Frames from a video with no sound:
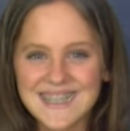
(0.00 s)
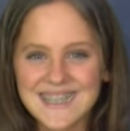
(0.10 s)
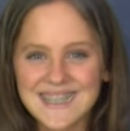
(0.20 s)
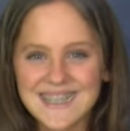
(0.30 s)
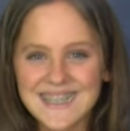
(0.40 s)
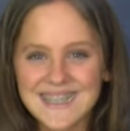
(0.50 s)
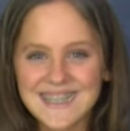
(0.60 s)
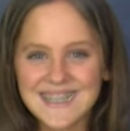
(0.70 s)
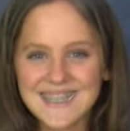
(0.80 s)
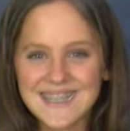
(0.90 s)

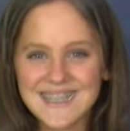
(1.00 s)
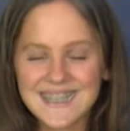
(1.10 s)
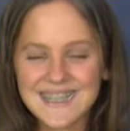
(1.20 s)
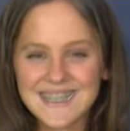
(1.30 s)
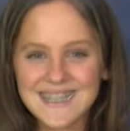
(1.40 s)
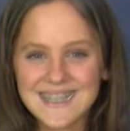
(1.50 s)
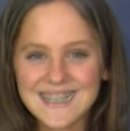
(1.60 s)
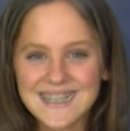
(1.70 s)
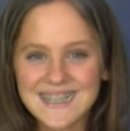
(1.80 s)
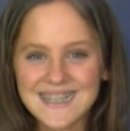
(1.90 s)

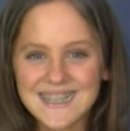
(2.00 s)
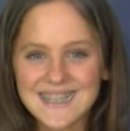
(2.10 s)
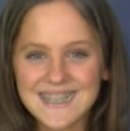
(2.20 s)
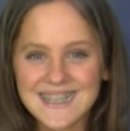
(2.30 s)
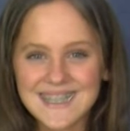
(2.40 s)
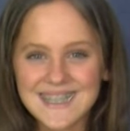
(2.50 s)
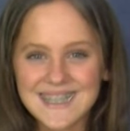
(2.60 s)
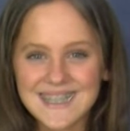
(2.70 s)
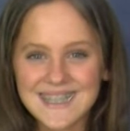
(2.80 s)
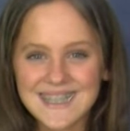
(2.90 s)

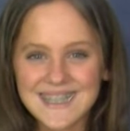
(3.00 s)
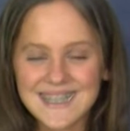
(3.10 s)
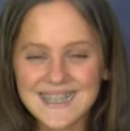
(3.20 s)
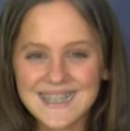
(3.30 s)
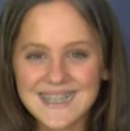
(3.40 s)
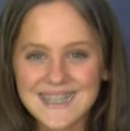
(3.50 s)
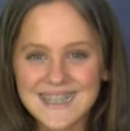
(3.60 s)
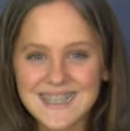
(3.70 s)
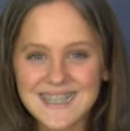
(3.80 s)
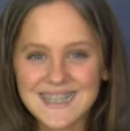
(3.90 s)

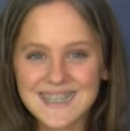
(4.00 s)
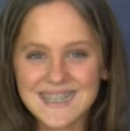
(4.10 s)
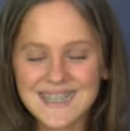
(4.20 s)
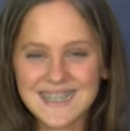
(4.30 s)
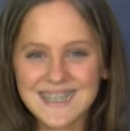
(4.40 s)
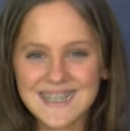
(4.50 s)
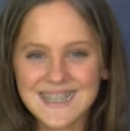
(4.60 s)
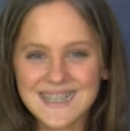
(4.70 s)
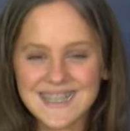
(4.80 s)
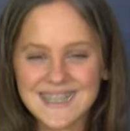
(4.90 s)

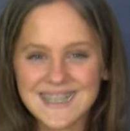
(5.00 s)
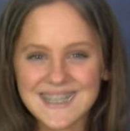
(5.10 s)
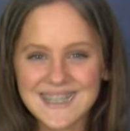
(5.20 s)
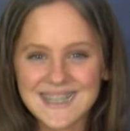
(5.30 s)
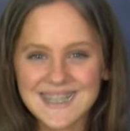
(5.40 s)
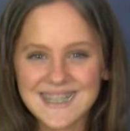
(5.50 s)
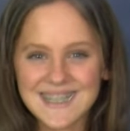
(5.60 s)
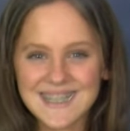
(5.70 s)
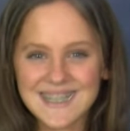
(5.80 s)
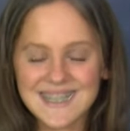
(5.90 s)

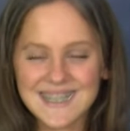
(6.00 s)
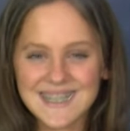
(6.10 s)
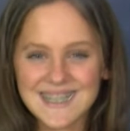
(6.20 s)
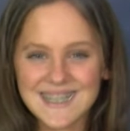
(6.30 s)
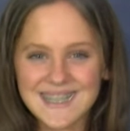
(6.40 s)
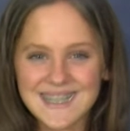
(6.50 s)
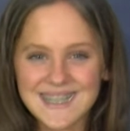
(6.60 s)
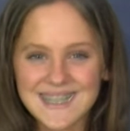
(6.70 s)
[no speech]